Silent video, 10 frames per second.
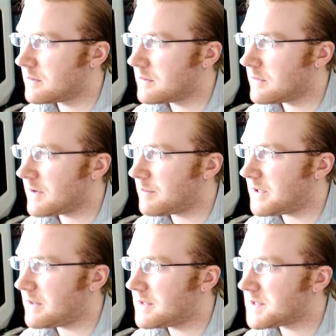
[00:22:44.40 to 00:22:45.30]
If I play
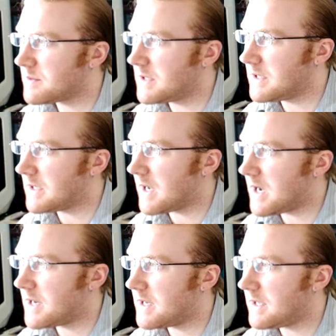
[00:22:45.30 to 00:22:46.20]
this one, he can
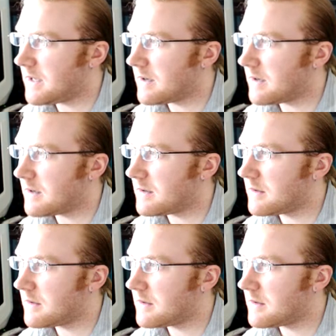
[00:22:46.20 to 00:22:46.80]
Hane here.